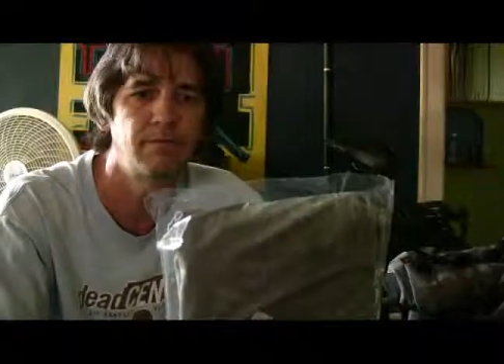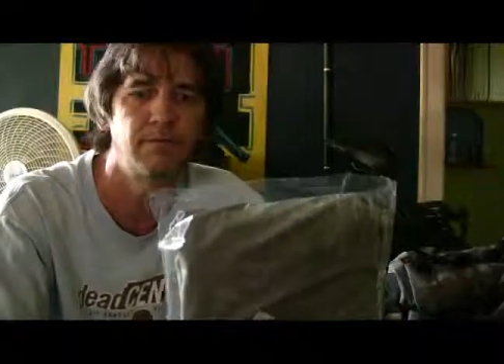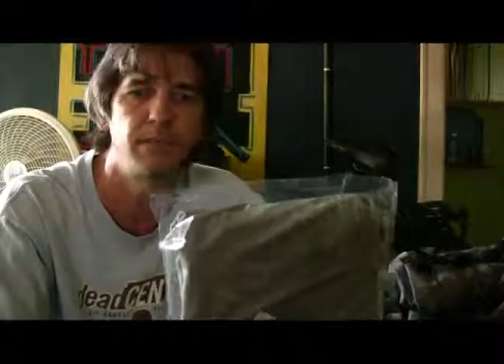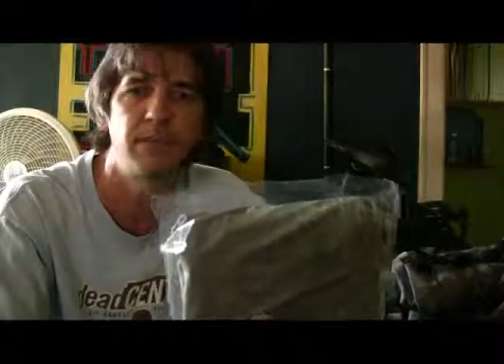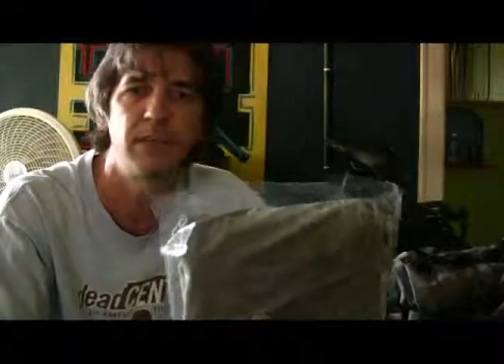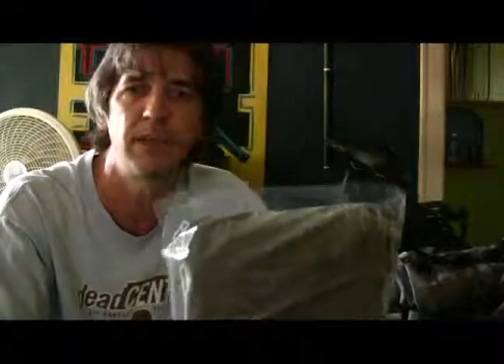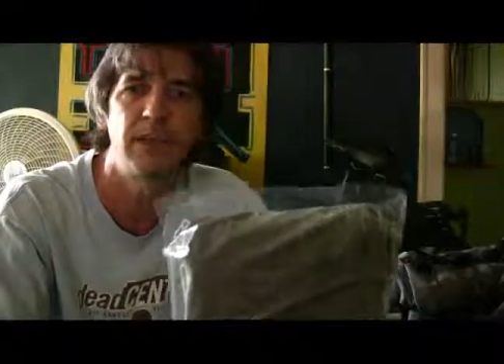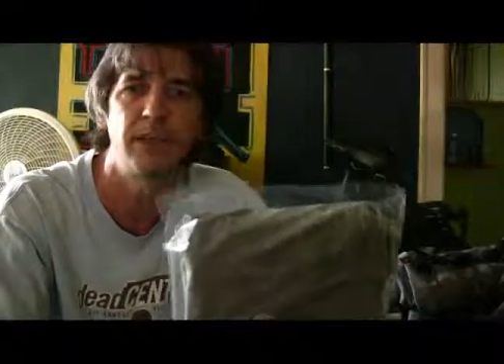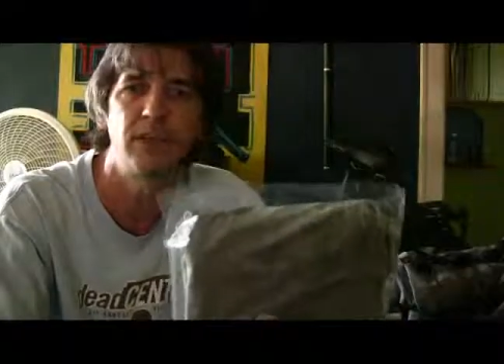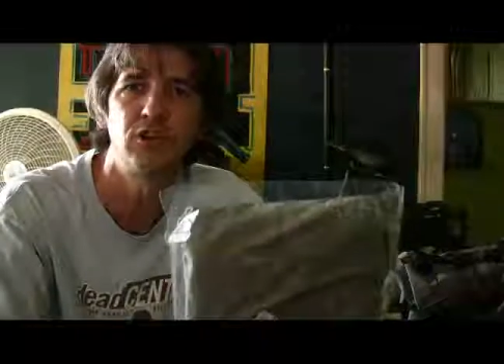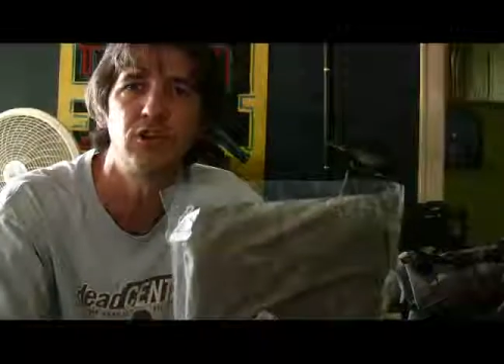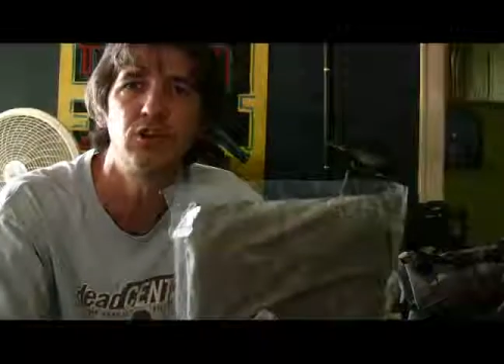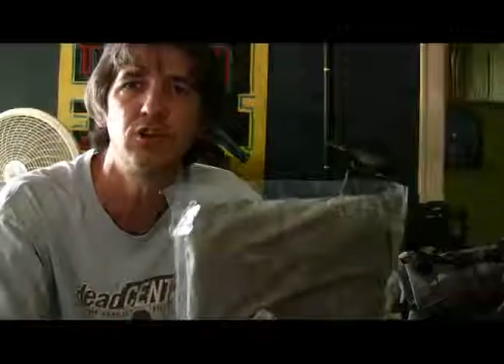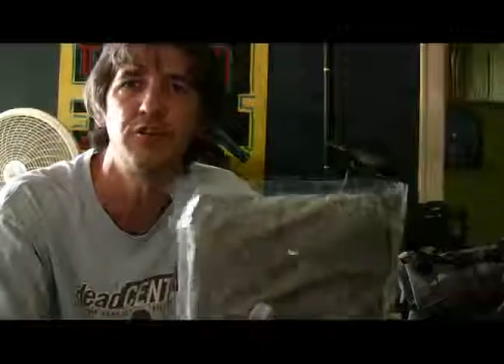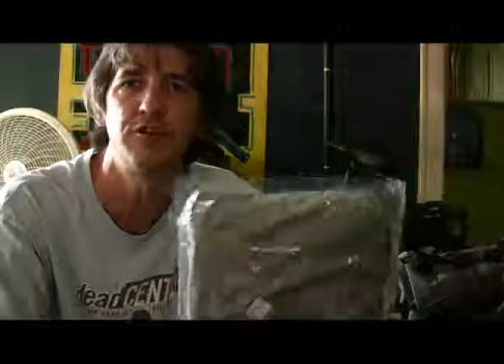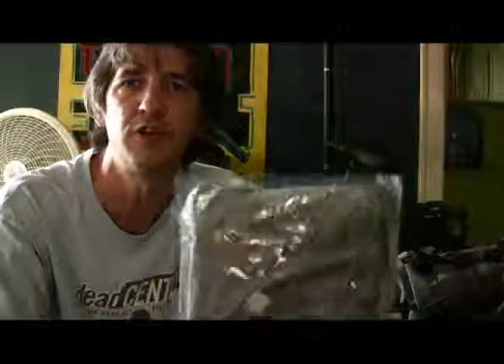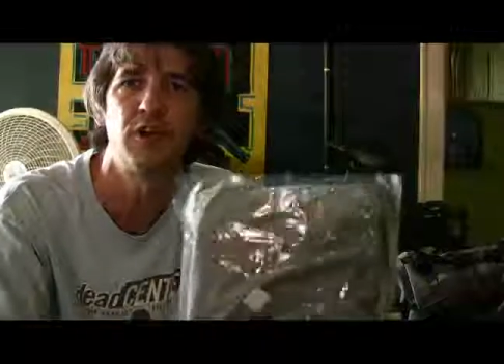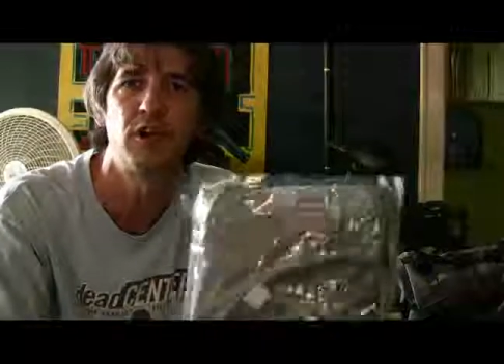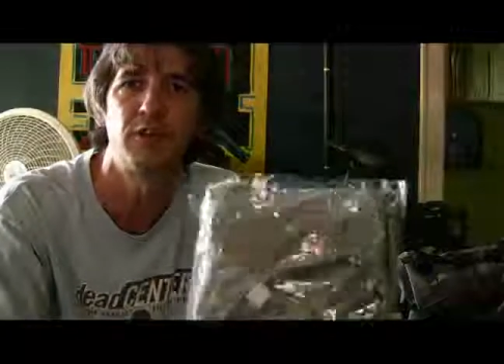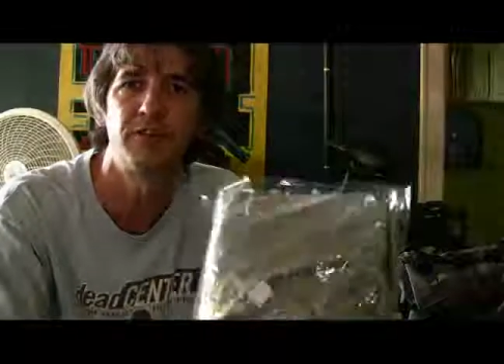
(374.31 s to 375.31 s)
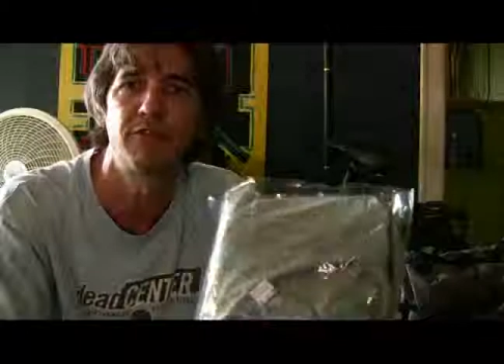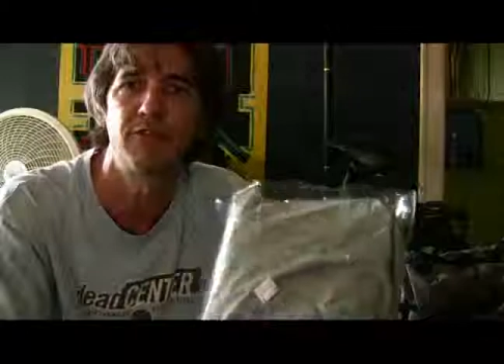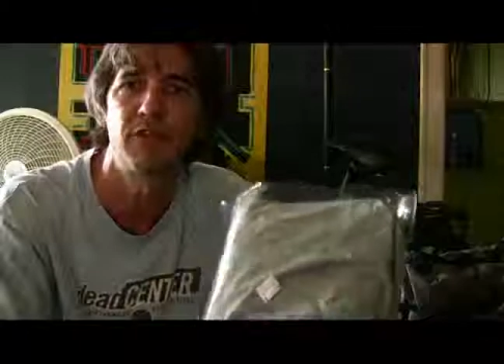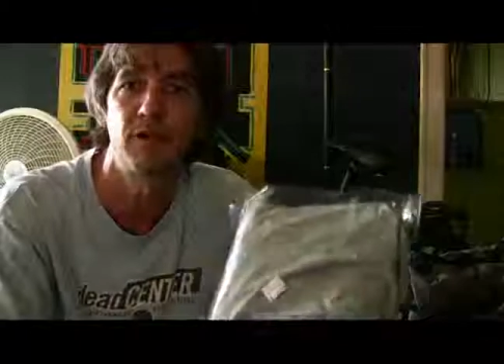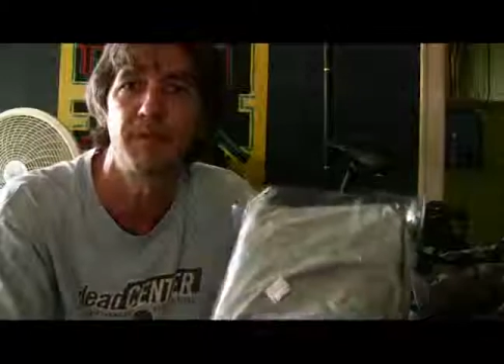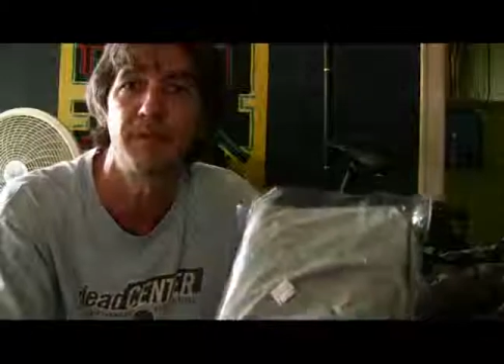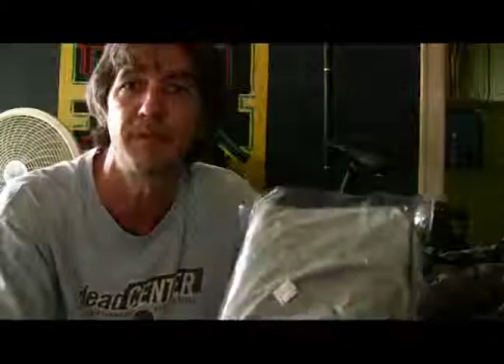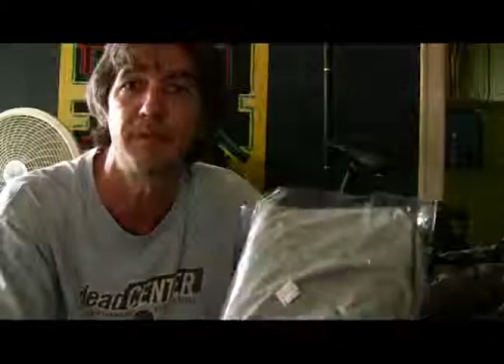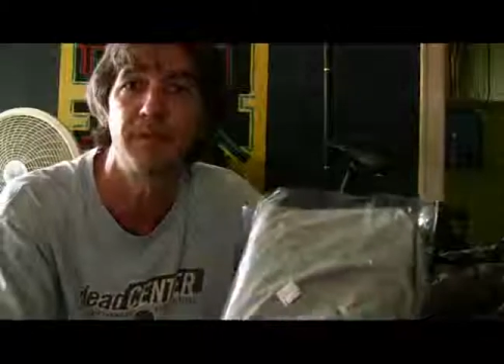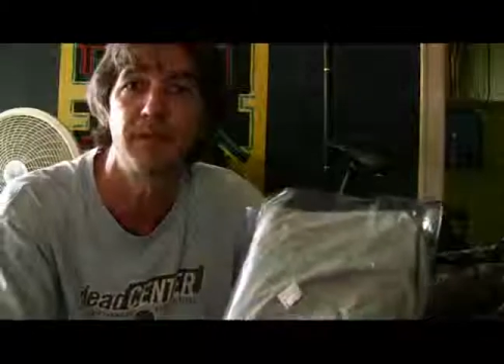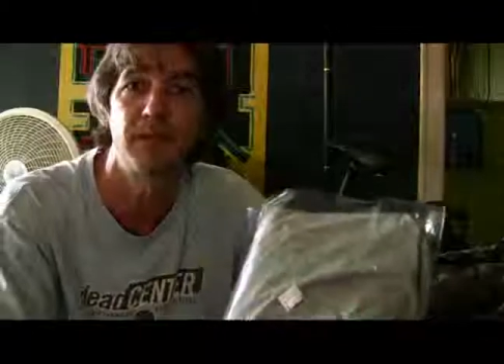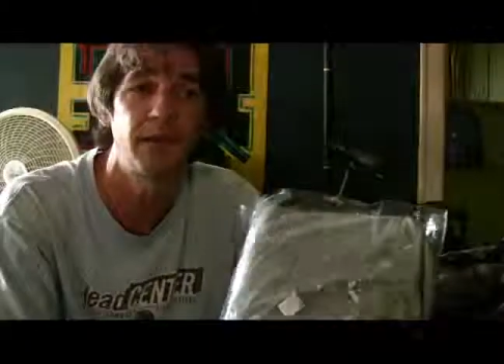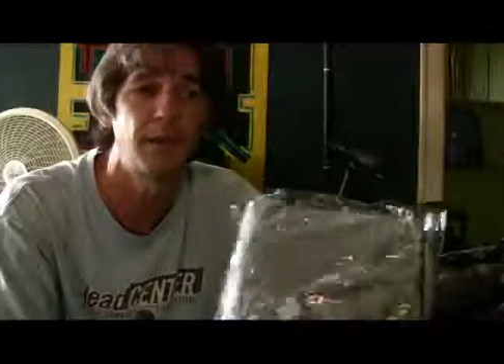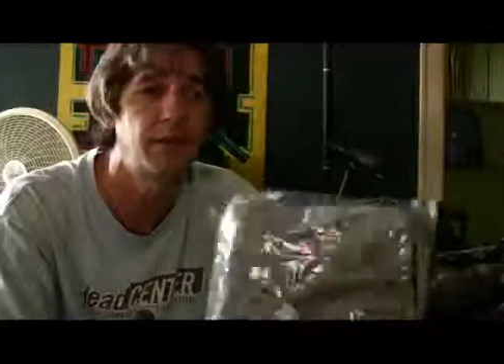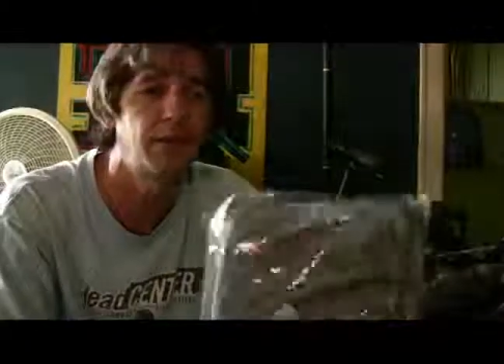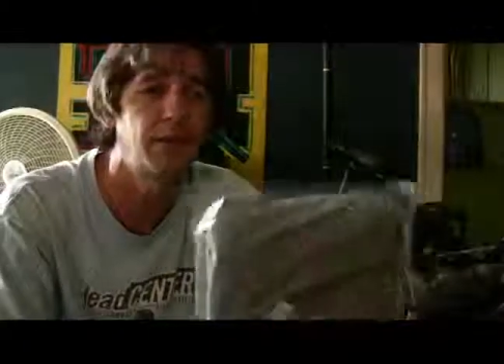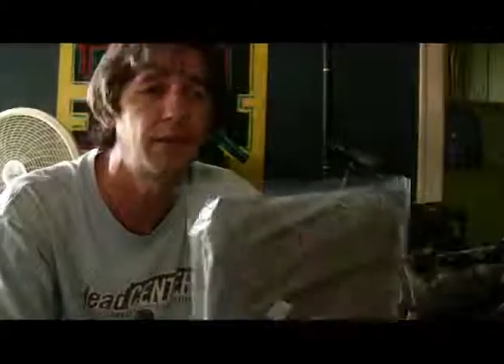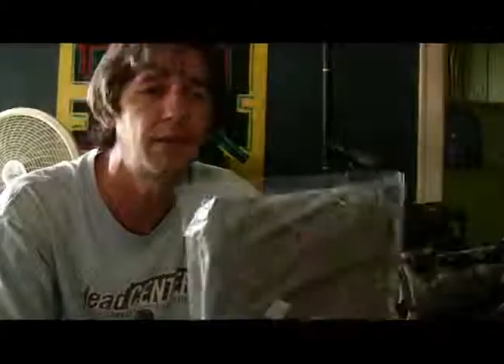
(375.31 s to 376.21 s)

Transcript: they ain't too far from it, and